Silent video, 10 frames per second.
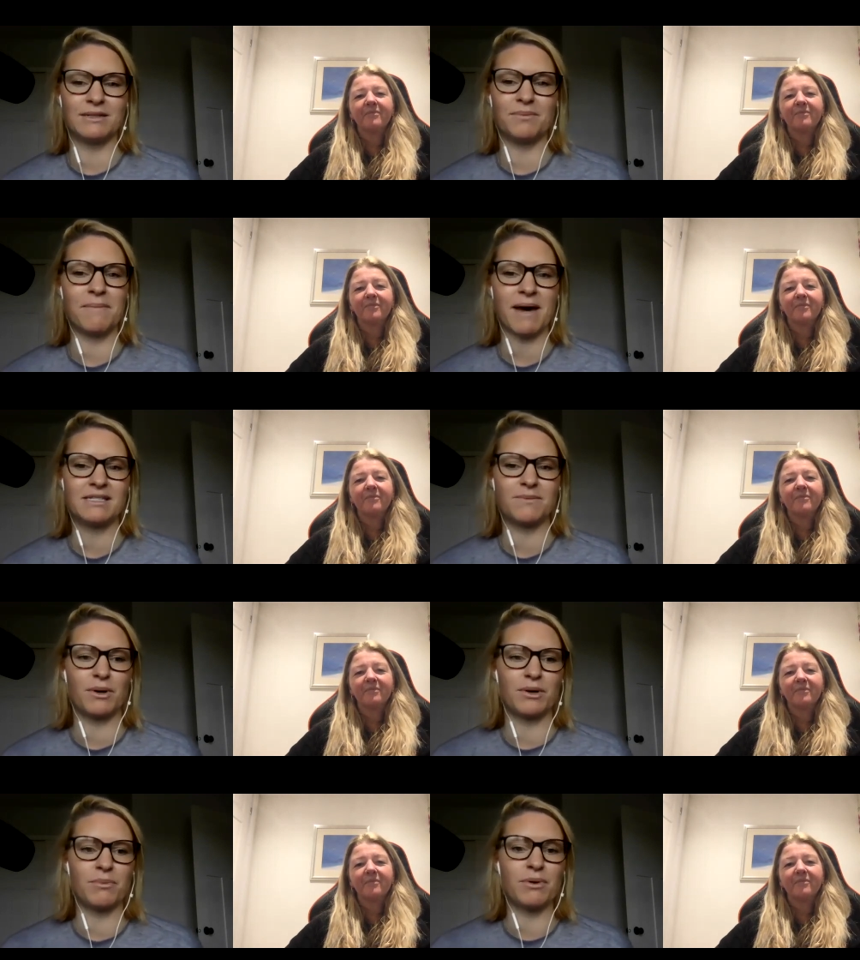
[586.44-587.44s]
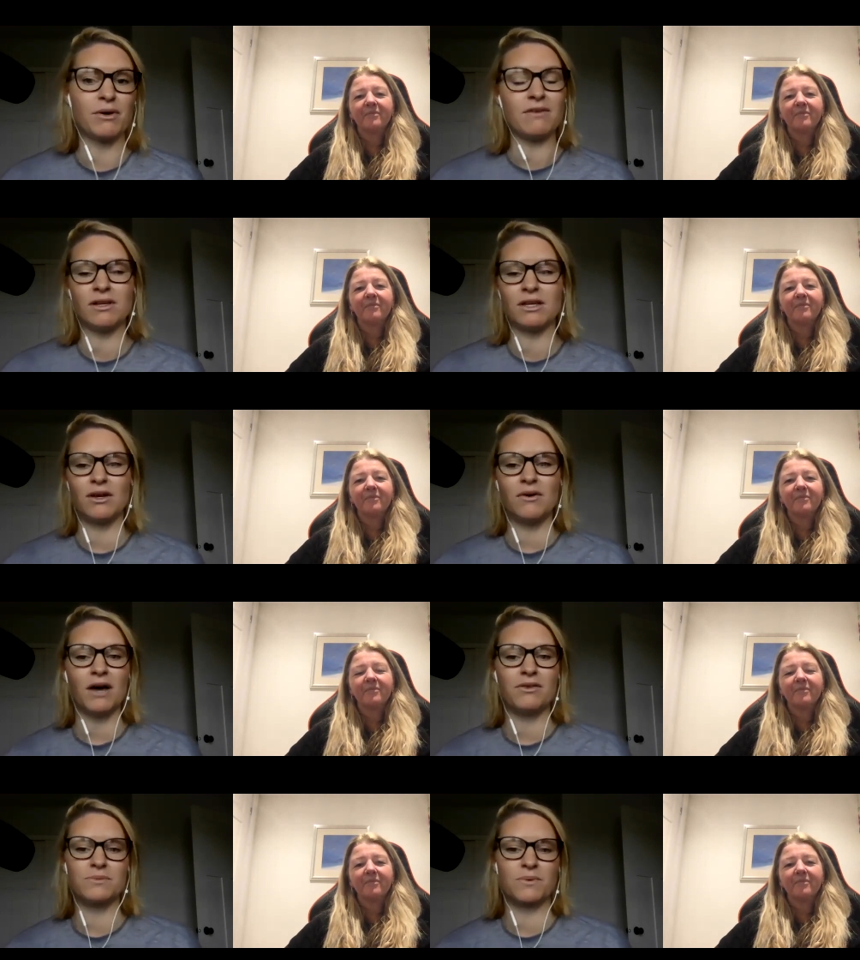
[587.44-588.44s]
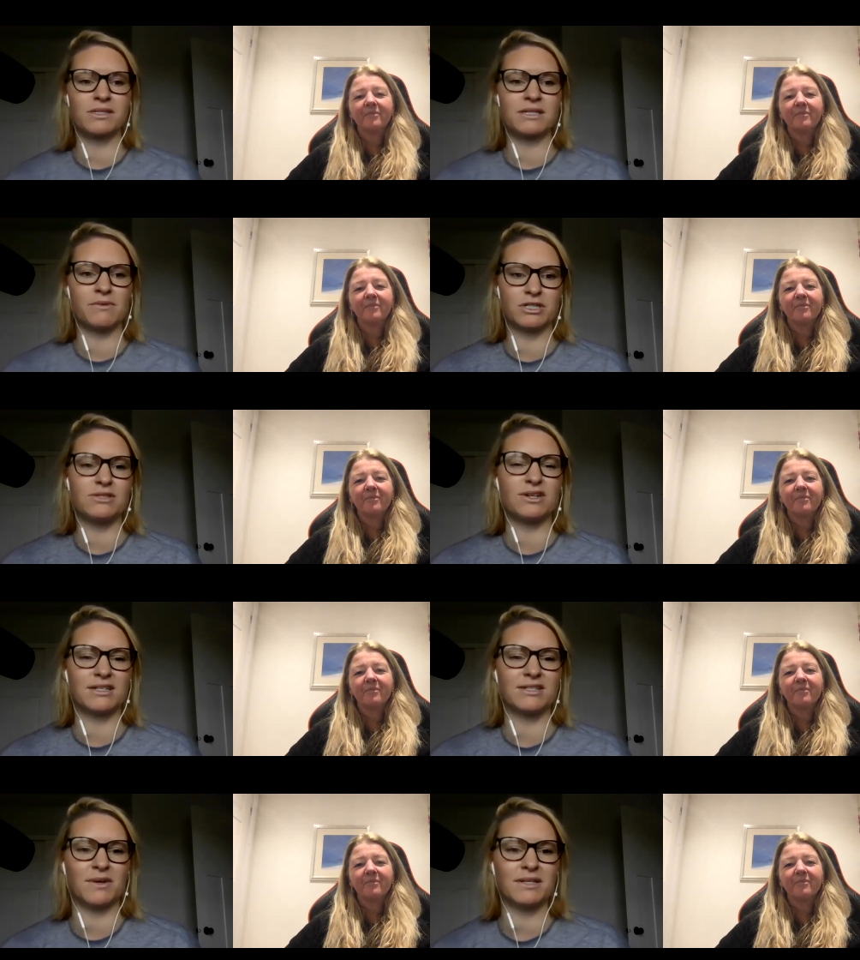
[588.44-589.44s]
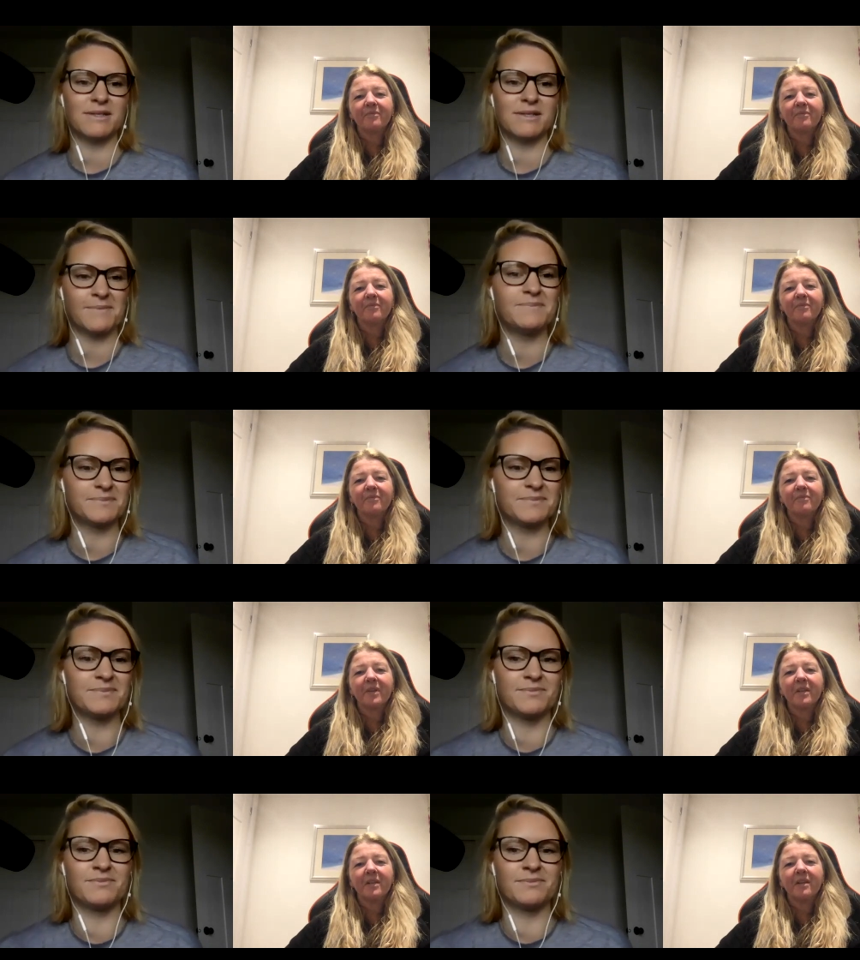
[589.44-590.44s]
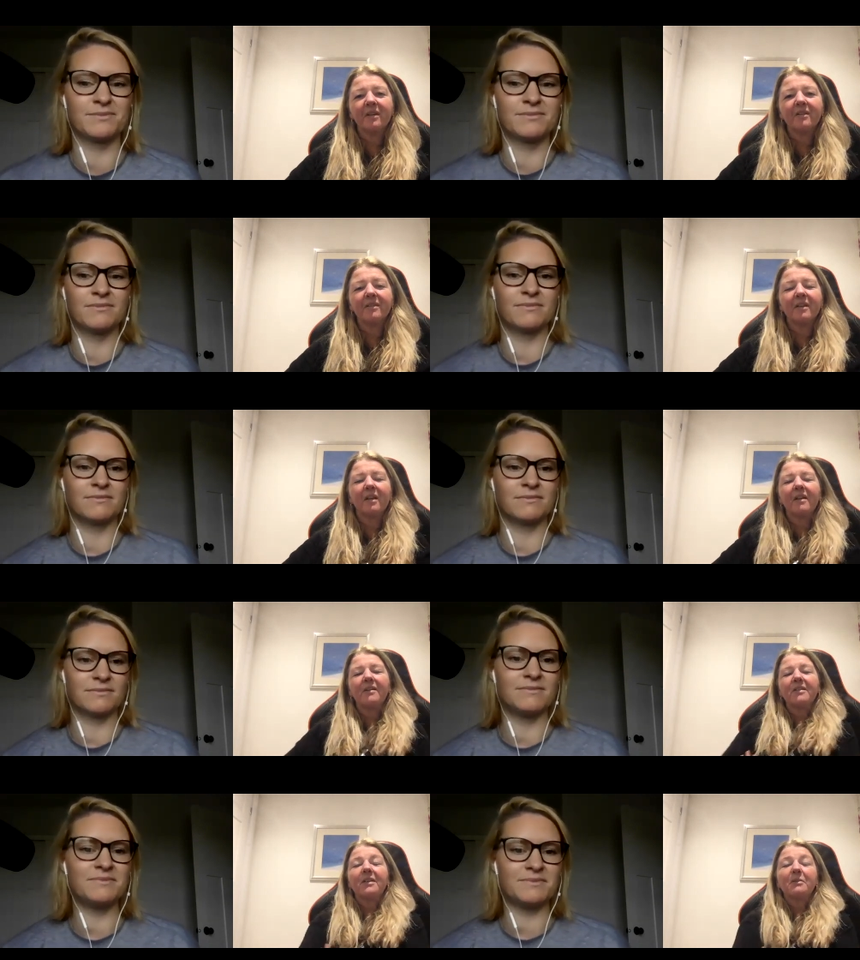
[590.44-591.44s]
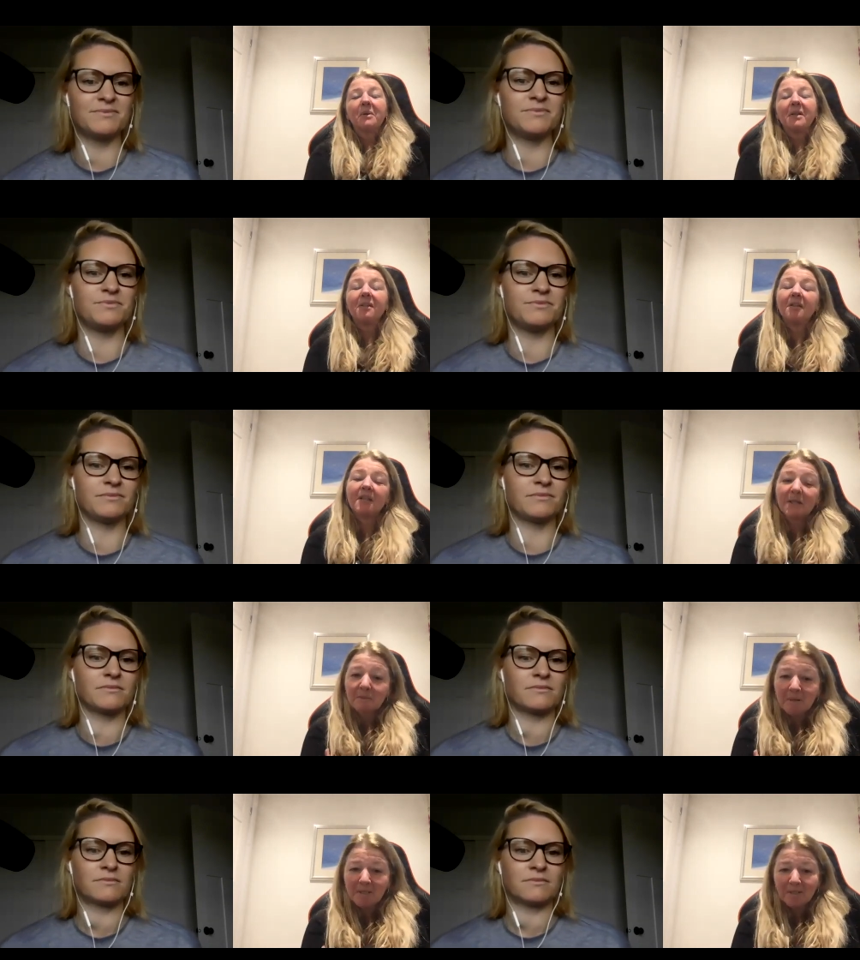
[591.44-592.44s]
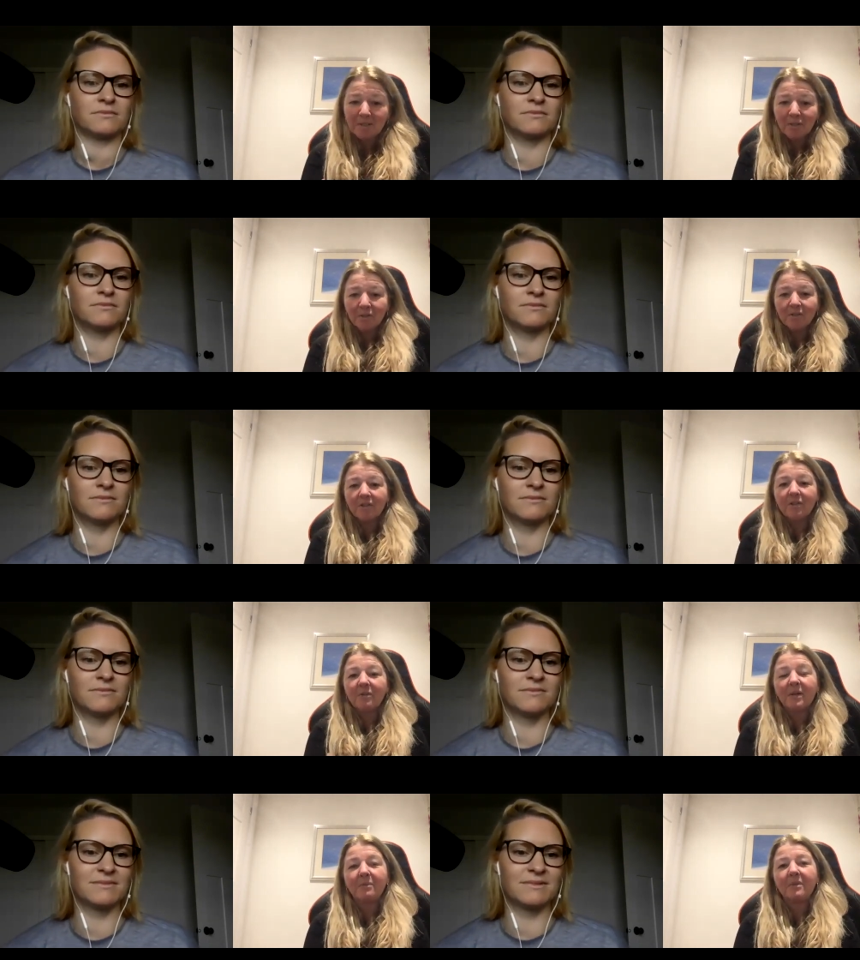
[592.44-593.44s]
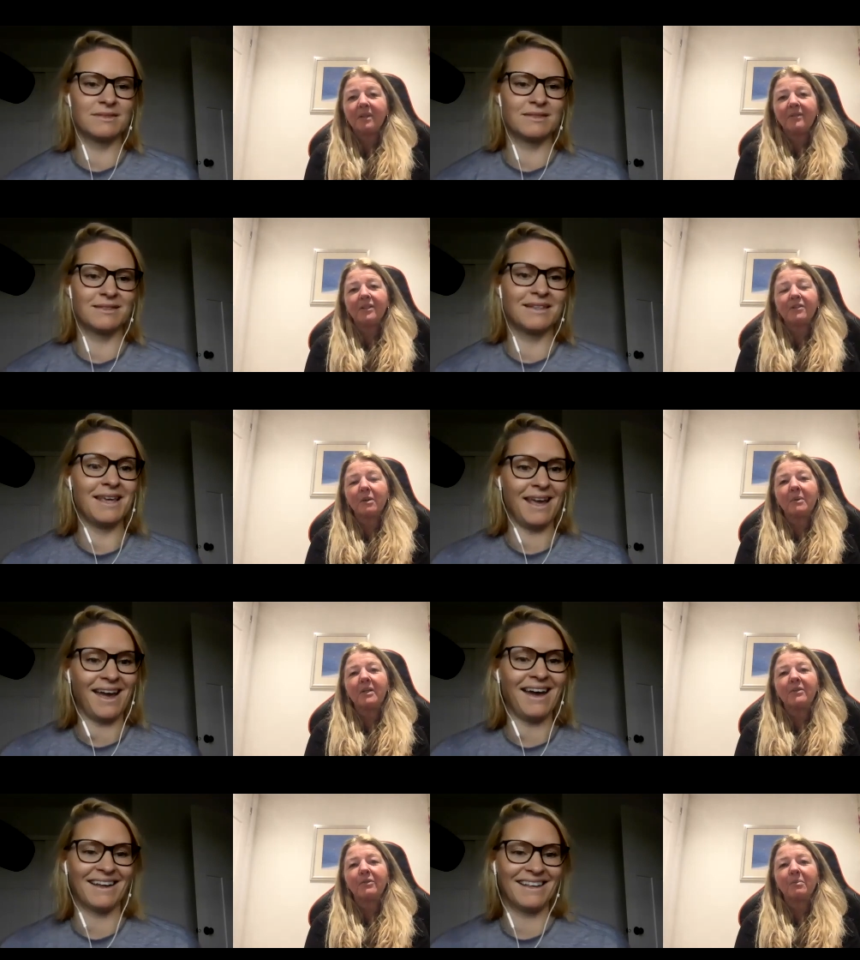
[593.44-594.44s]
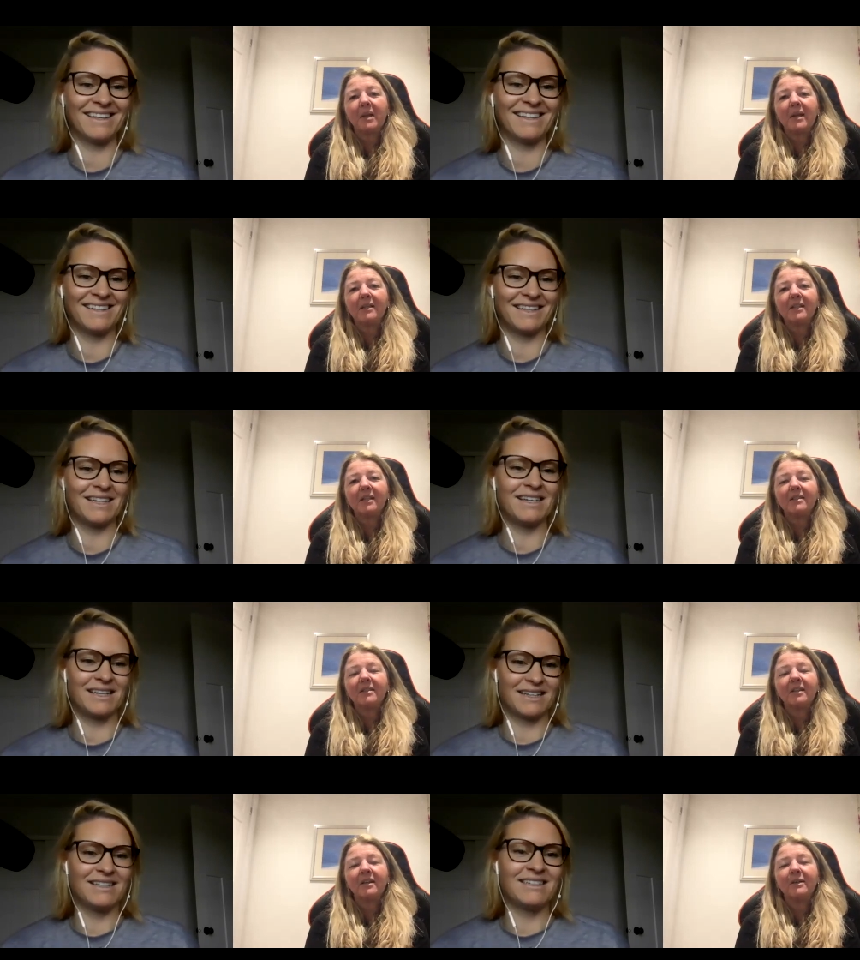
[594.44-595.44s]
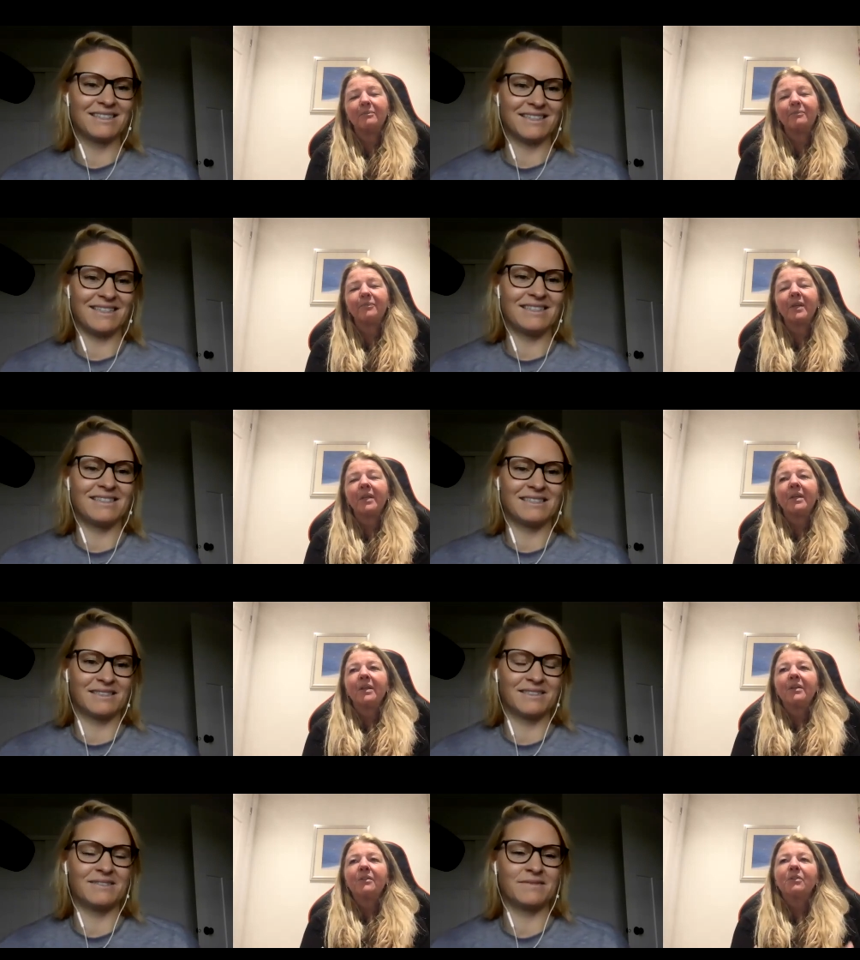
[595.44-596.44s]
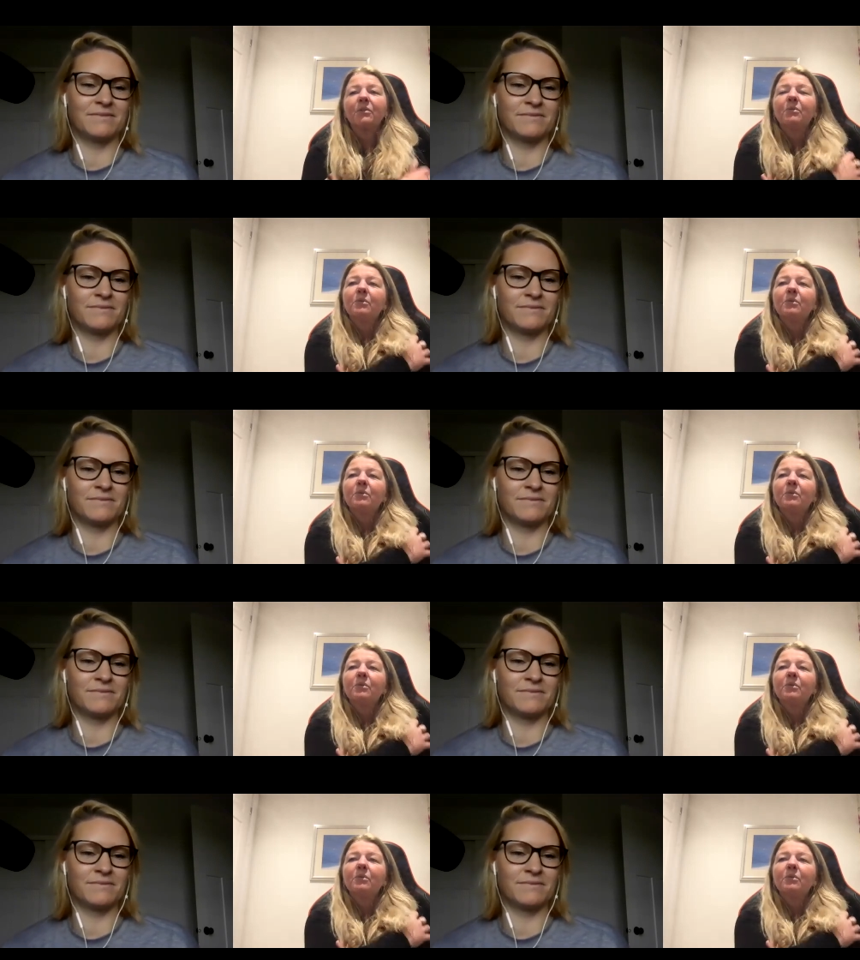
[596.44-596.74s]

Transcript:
Speaker 1: to play basketball or go pro even you know other sports i would just look into it so yeah sounds mm-hmm. amazing it sounds
Speaker 2: amazing that you got to um, live in so many yeah. places um so